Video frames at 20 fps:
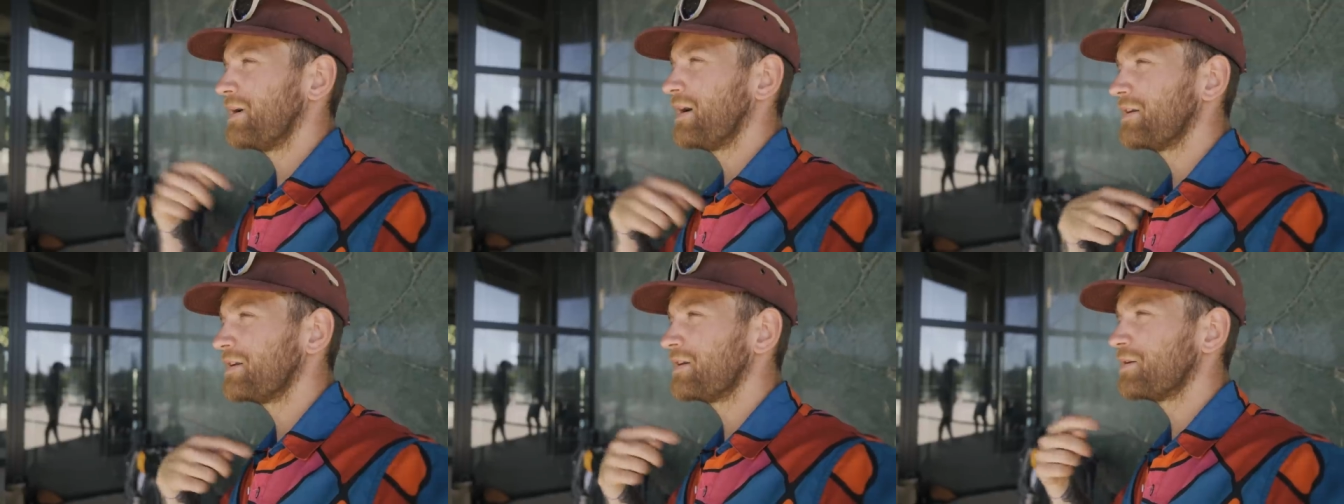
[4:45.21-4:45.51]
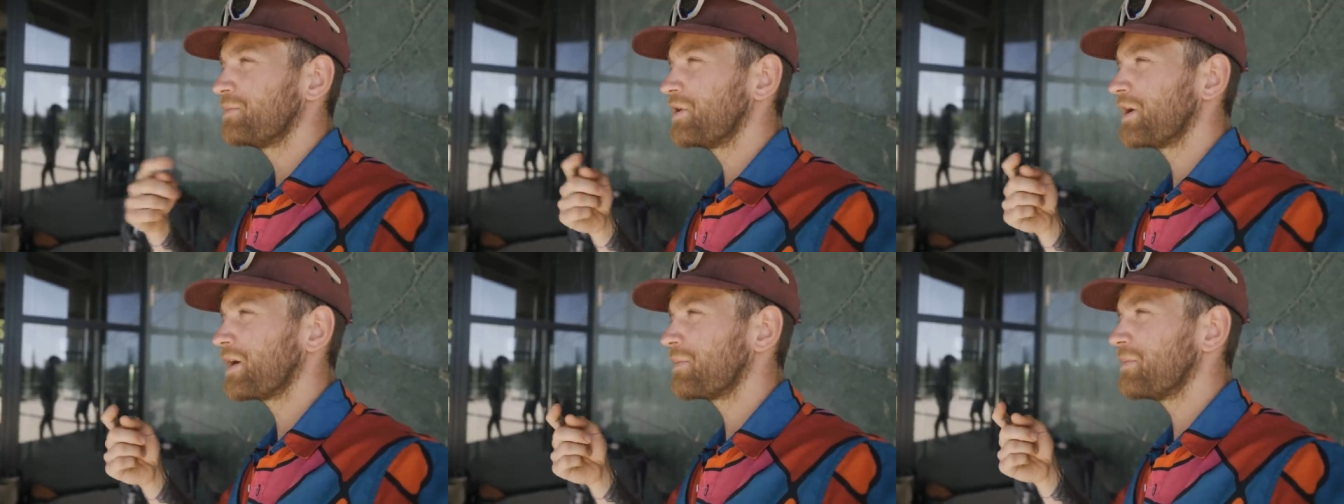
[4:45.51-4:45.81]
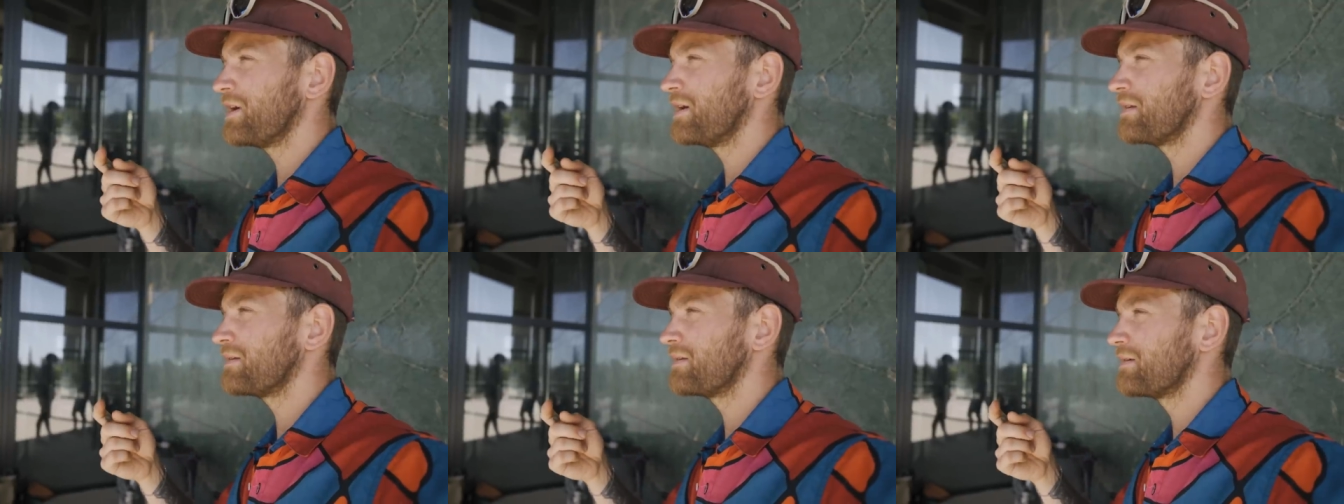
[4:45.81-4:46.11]
I didn't bring a
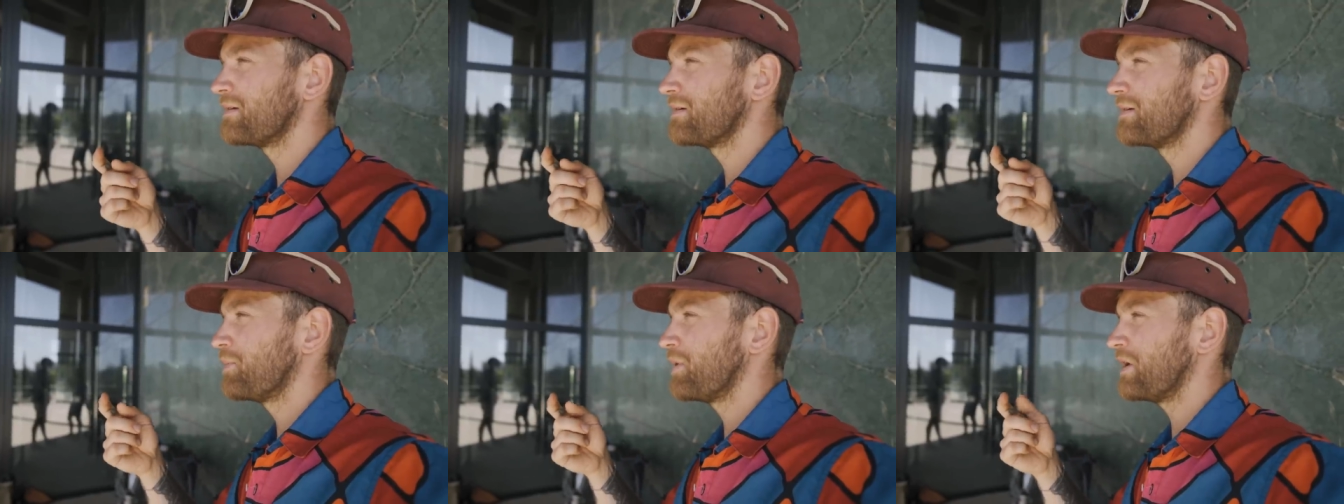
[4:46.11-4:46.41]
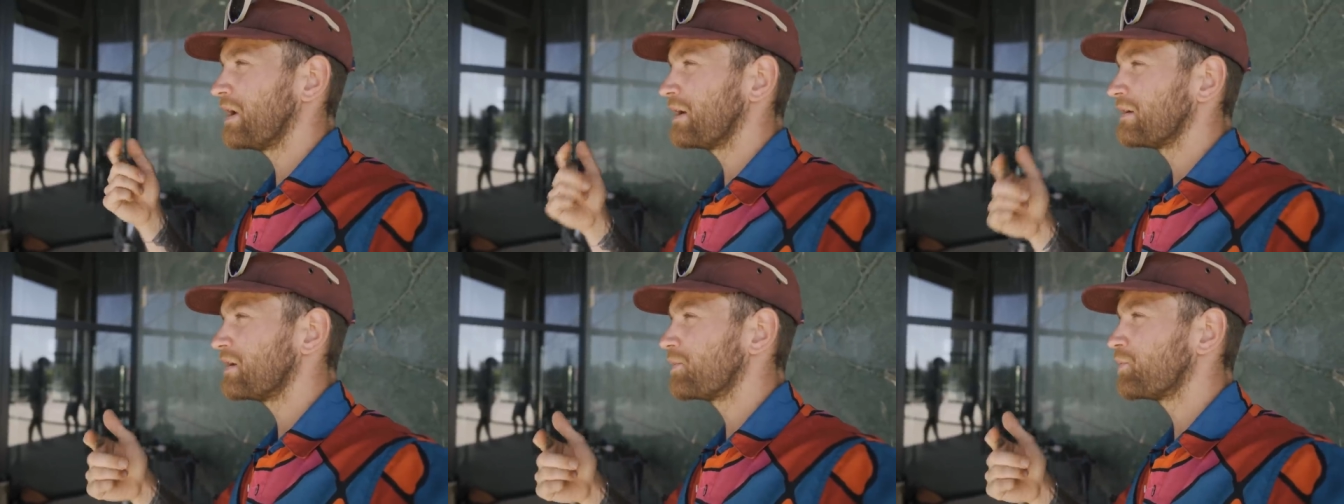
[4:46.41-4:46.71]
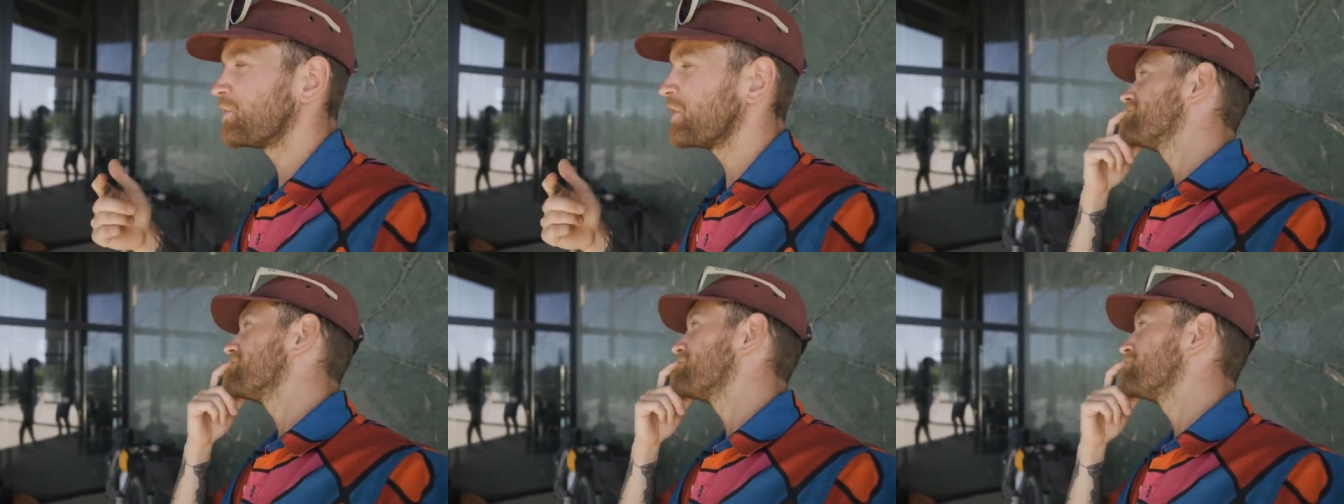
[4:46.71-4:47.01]
mat, but I did
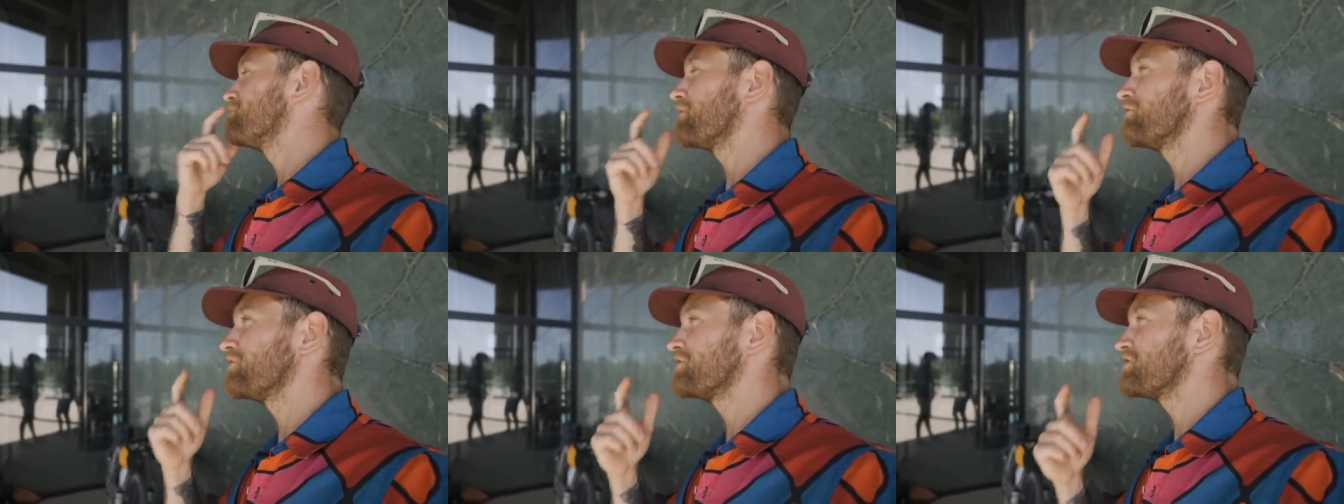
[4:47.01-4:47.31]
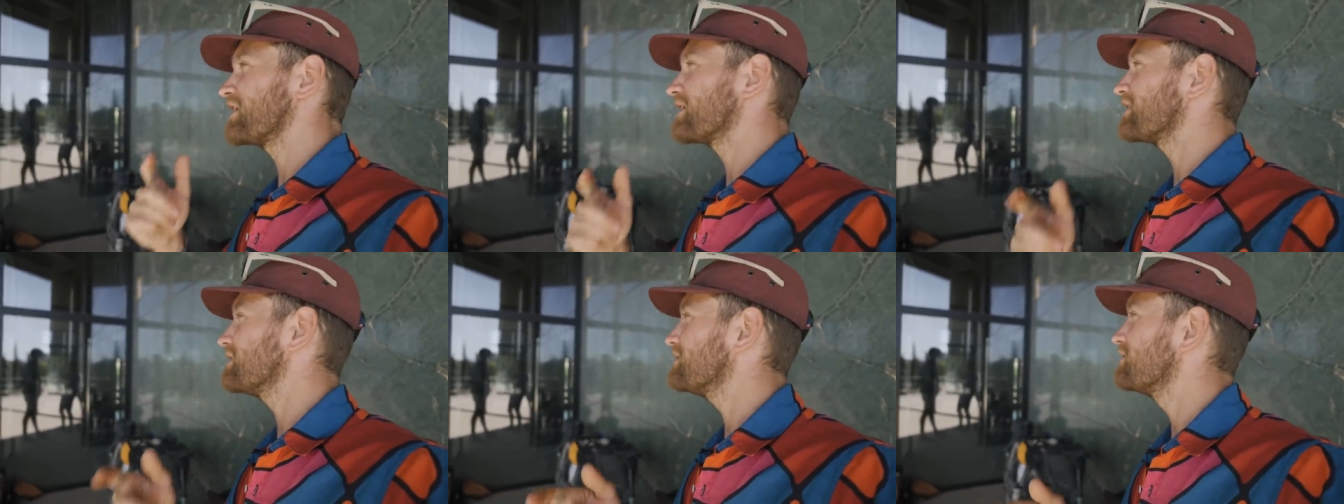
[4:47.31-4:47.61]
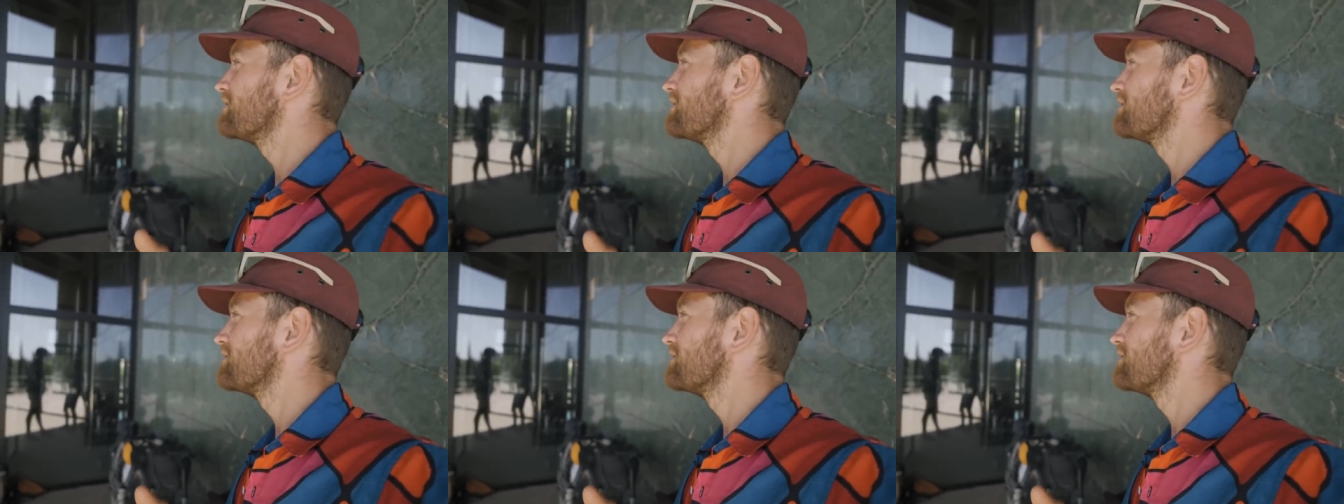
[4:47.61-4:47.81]
bring puffer jacket